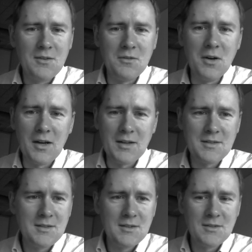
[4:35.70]
Right,
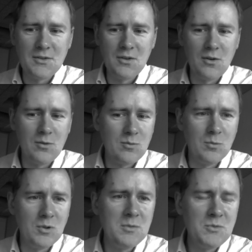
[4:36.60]
so
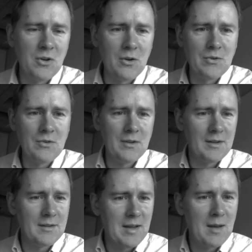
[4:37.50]
William Jones
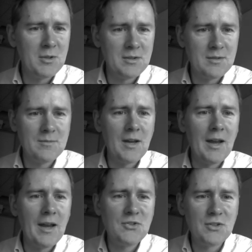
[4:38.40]
examined
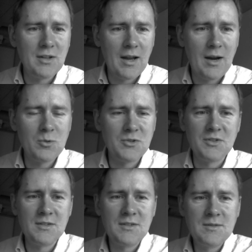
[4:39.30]
ancient
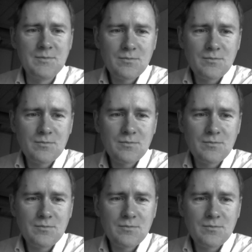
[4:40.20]
languages